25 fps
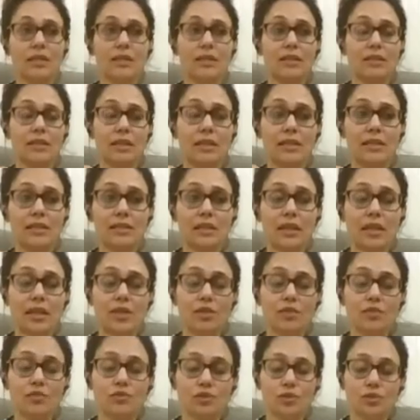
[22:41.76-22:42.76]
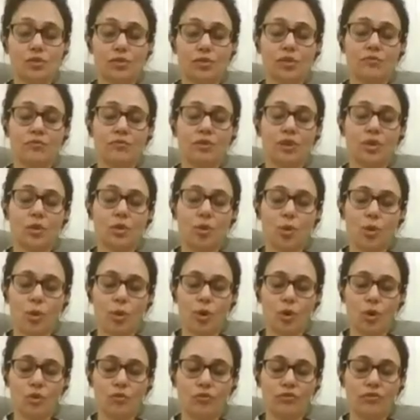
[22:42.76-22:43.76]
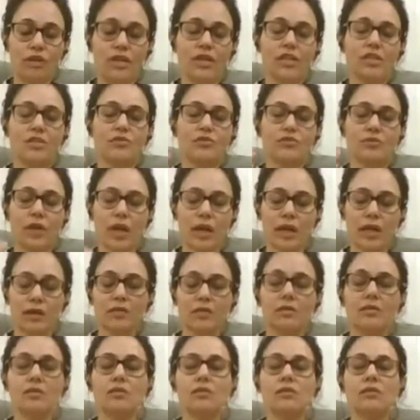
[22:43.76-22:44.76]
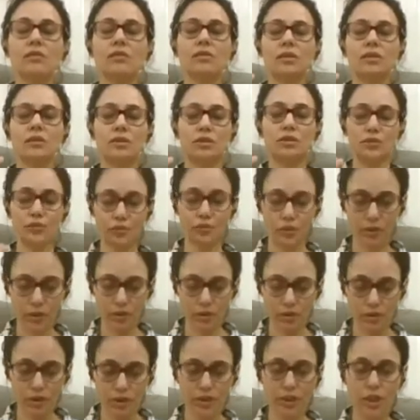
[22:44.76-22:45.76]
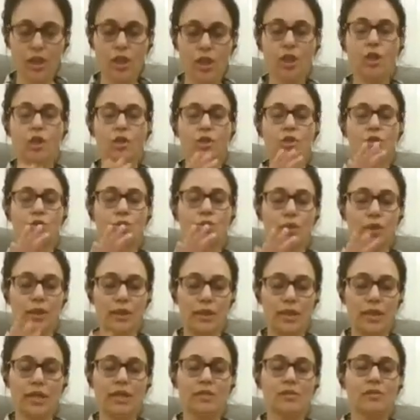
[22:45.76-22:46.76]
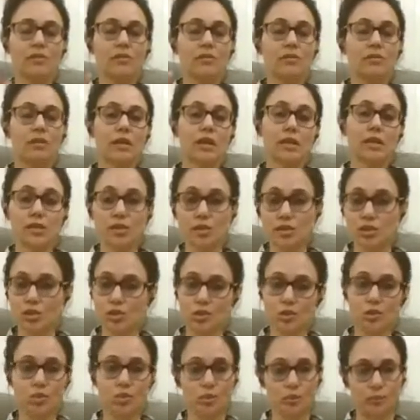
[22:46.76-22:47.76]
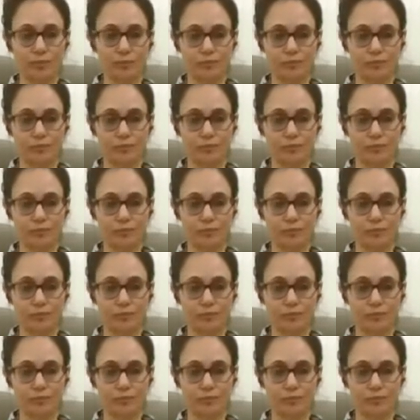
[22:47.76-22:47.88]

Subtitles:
These kind of children will always find it difficult to let things go.